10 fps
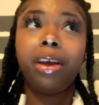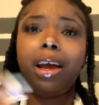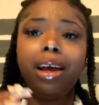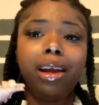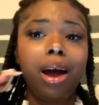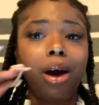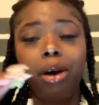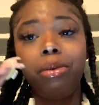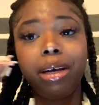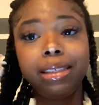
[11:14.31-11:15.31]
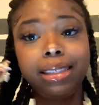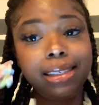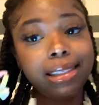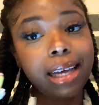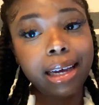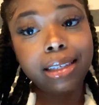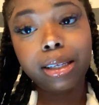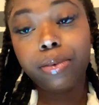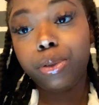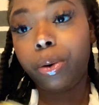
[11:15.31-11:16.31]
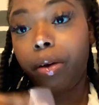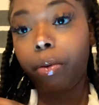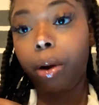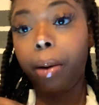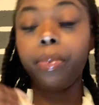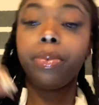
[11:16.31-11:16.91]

And I always see signs of 24.